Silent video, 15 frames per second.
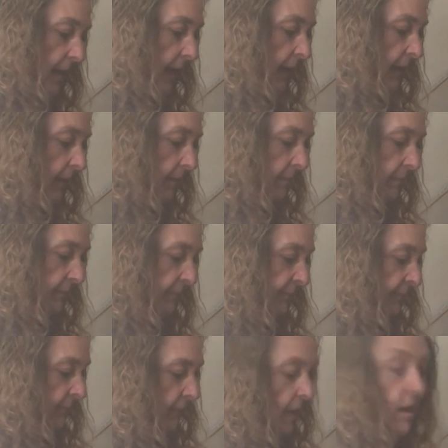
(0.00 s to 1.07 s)
that up.
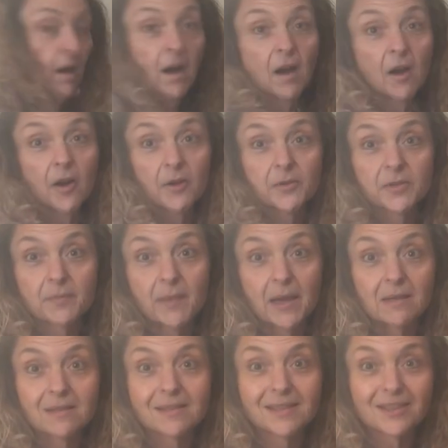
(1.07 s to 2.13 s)
Oh, smells